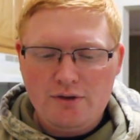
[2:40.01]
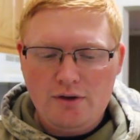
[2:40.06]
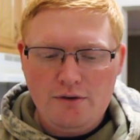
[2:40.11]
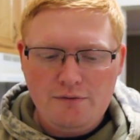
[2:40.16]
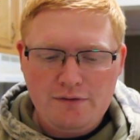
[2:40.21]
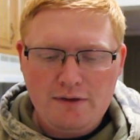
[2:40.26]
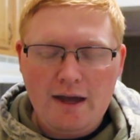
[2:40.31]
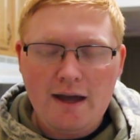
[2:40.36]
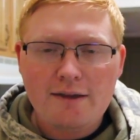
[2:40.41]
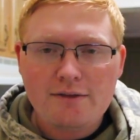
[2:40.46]
so
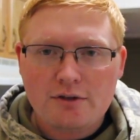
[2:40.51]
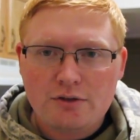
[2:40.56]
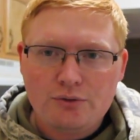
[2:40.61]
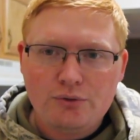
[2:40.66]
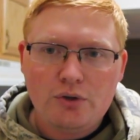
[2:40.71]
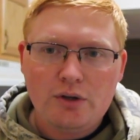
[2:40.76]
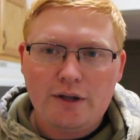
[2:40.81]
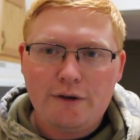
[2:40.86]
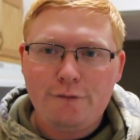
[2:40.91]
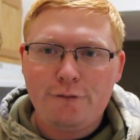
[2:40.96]
if you guys are
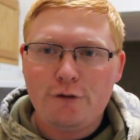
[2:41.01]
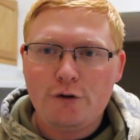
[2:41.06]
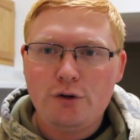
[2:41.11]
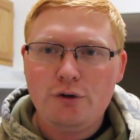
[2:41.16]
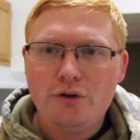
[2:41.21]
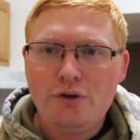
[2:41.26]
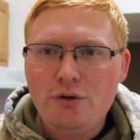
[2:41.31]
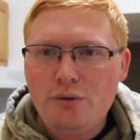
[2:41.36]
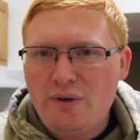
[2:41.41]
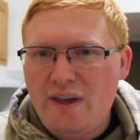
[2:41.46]
looking for
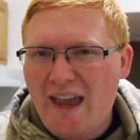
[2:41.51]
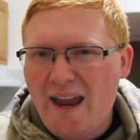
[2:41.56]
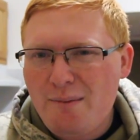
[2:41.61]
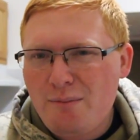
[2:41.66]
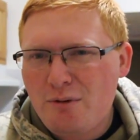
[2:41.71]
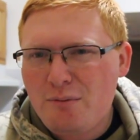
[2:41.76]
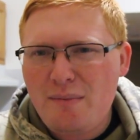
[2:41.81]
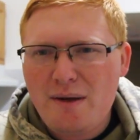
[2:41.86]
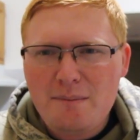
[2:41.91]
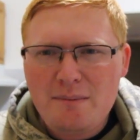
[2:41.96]
a new
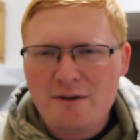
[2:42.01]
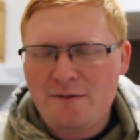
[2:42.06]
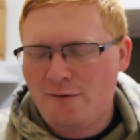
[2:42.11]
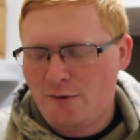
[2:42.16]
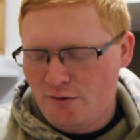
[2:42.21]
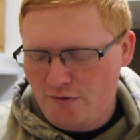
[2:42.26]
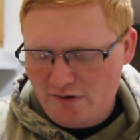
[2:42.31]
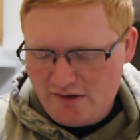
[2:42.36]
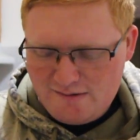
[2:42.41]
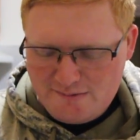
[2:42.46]
camera, maybe
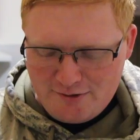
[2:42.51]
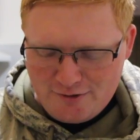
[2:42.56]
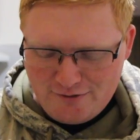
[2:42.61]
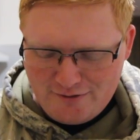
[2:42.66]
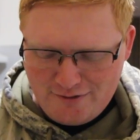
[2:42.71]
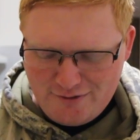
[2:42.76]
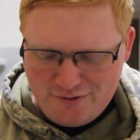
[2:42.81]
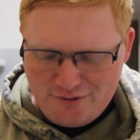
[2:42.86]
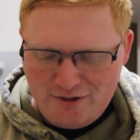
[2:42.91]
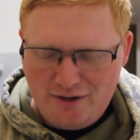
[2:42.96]
for
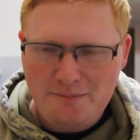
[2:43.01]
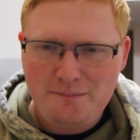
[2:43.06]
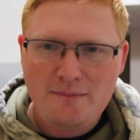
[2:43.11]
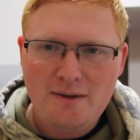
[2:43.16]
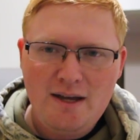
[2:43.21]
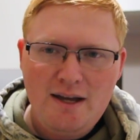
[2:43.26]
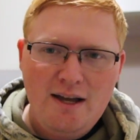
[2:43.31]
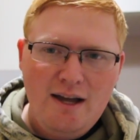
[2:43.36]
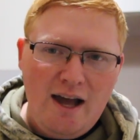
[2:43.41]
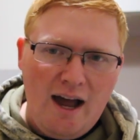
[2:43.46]
Christmas or something,